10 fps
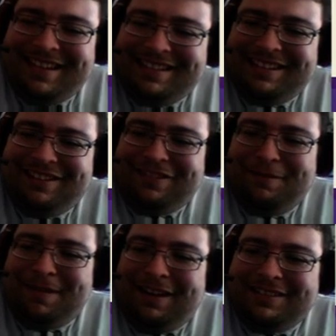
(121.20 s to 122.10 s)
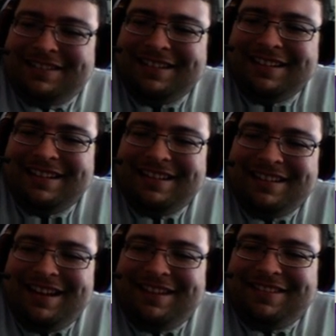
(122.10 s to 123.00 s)
to go about.
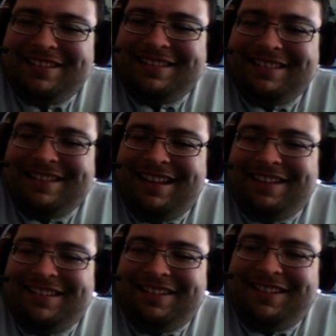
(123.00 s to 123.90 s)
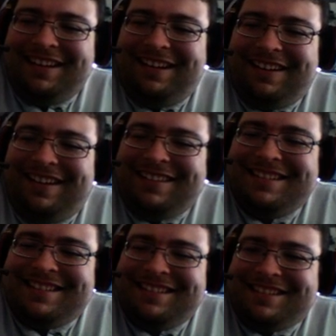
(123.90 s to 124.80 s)
Now, now here we are onto
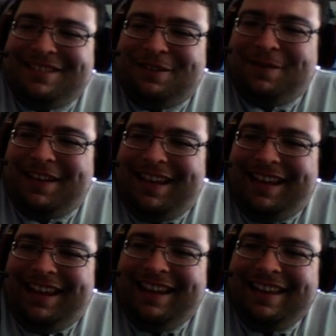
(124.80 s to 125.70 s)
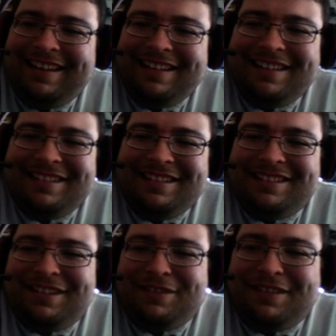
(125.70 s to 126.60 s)
the survey.
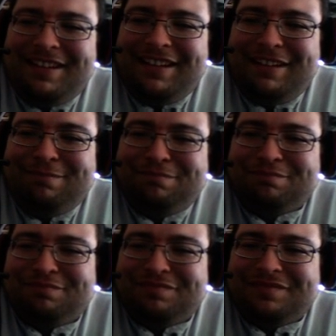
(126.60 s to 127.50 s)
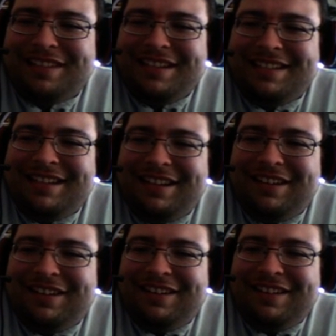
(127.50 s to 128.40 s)
So let's see
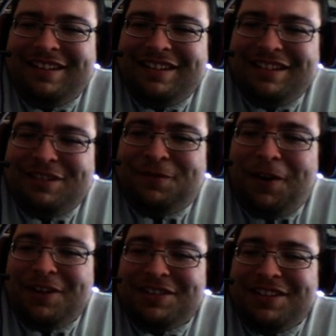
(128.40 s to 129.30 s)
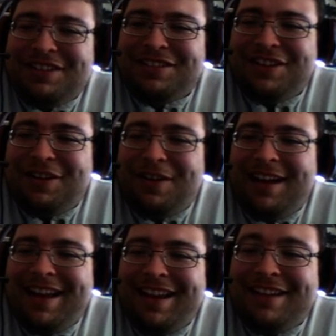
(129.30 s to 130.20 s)
here. As far as looks go, I
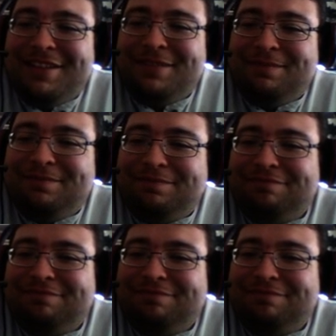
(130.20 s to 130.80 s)
am.